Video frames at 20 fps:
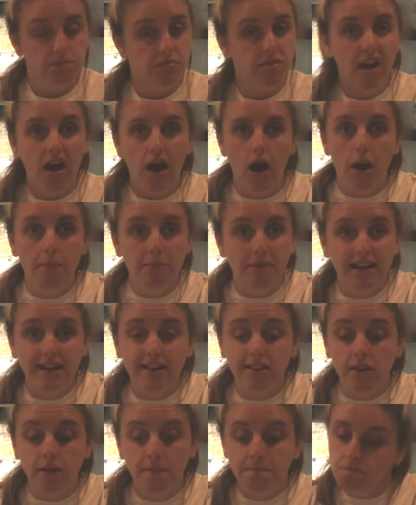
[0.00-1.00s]
Yeah, I
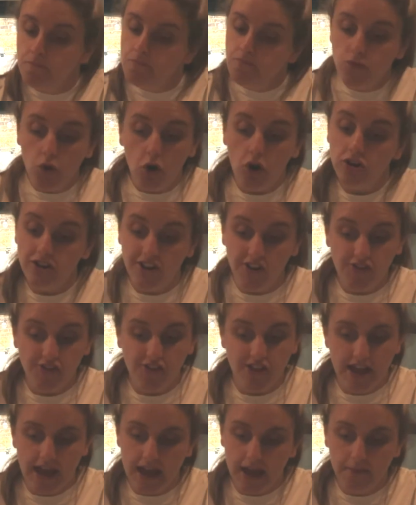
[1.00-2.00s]
mean,
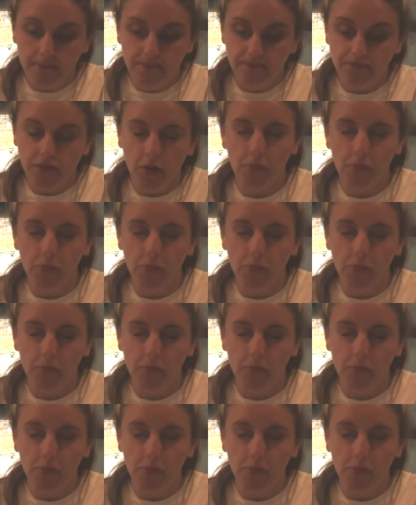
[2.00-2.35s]
honestly,